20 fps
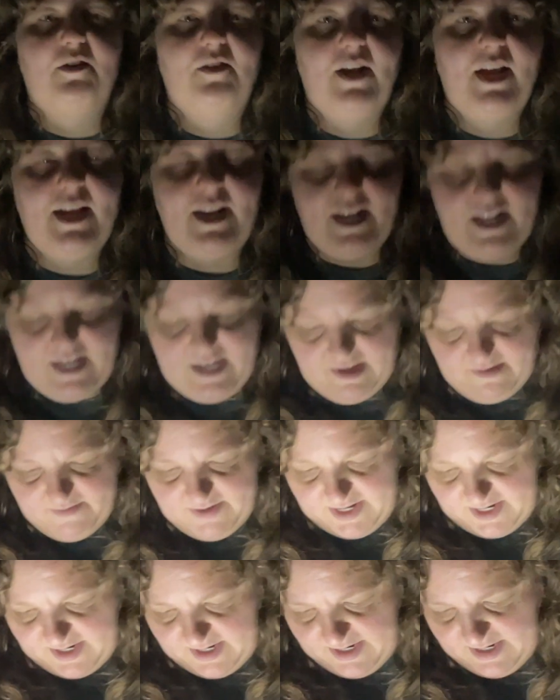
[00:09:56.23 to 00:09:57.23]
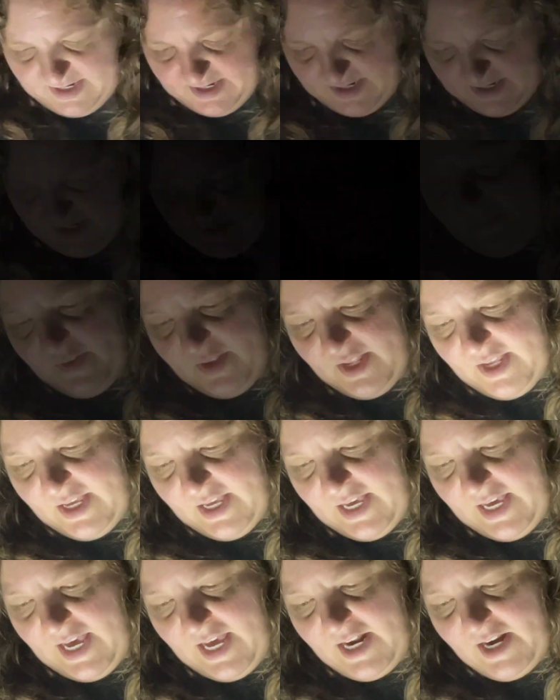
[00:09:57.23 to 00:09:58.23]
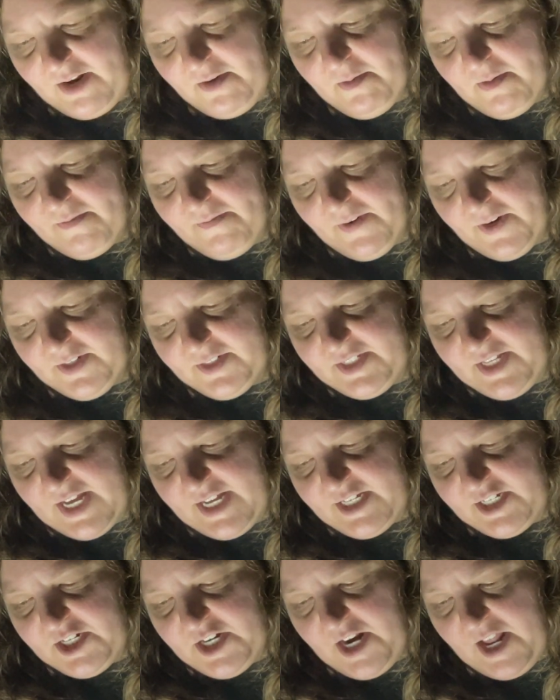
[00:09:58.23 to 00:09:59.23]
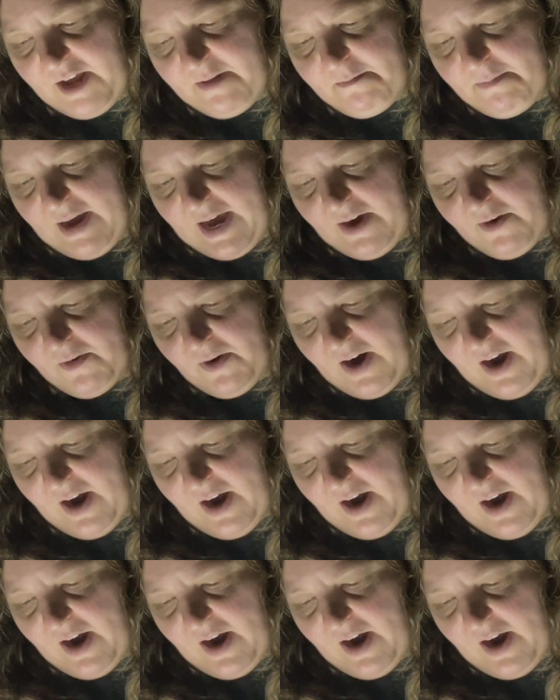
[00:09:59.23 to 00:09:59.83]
right, even. Hitting reverse engine and power